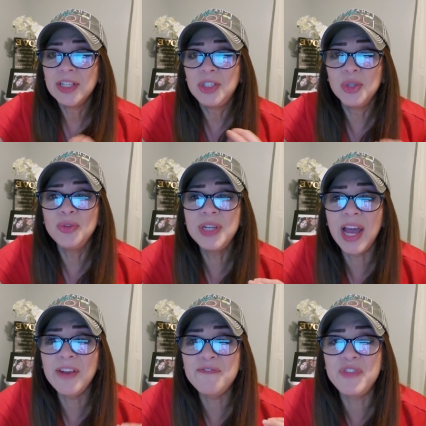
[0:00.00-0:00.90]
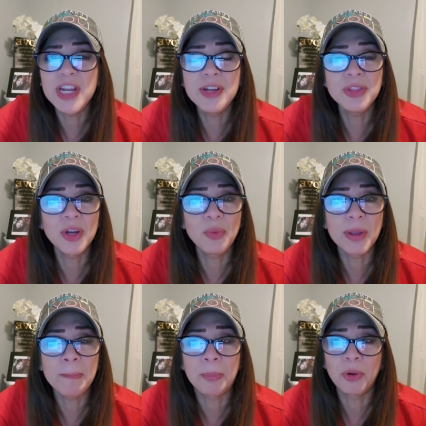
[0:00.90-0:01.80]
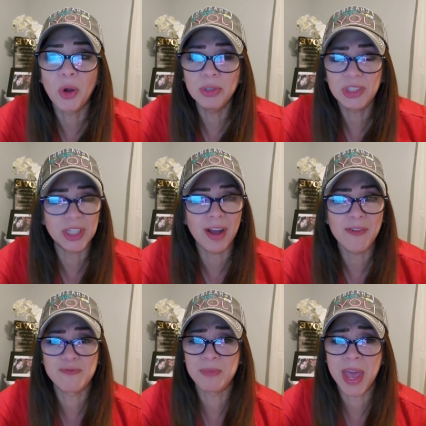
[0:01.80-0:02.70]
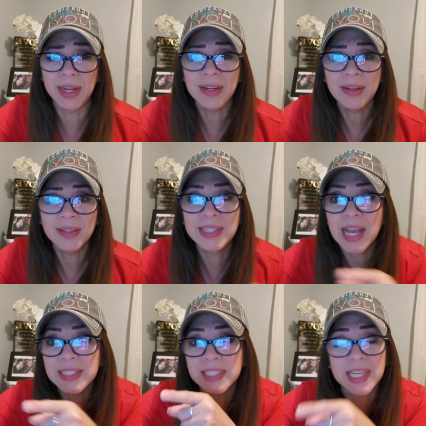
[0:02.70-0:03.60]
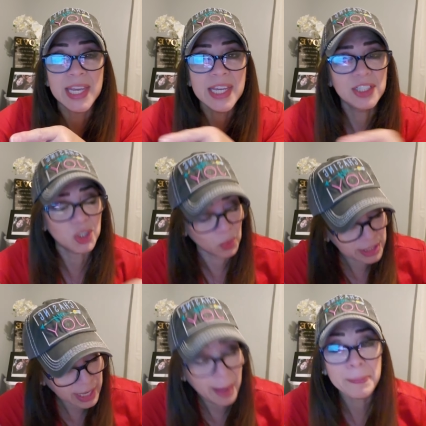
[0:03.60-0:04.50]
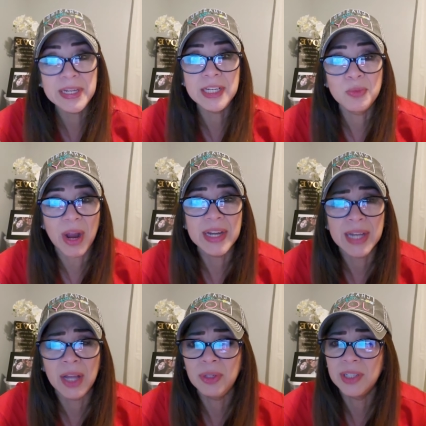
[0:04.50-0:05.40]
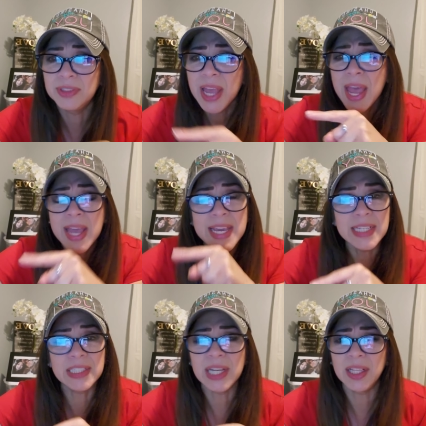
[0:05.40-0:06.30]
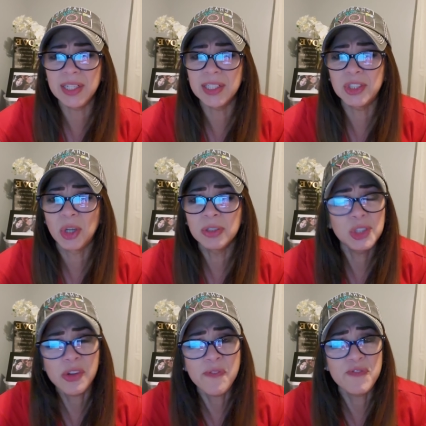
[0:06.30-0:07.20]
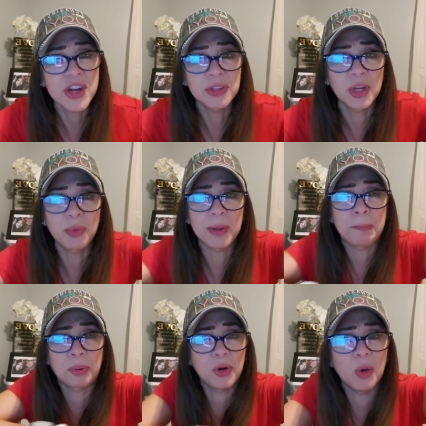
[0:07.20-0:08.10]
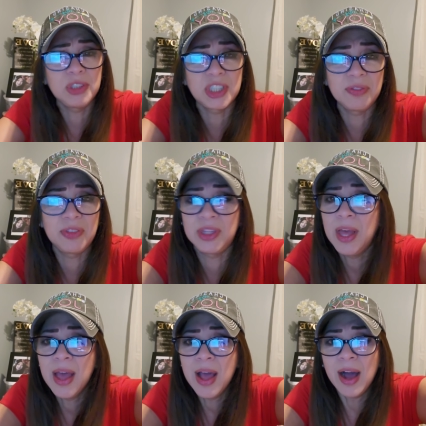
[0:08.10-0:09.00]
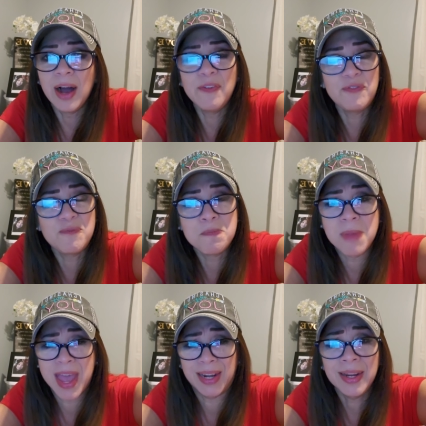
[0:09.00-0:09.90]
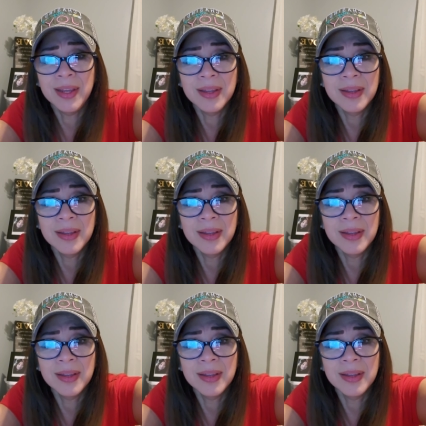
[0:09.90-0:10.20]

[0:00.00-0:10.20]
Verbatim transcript: Do not fear the reproach of men. That's key to what's happening right now, loves. He's telling us, don't you fear the reproach of, of men,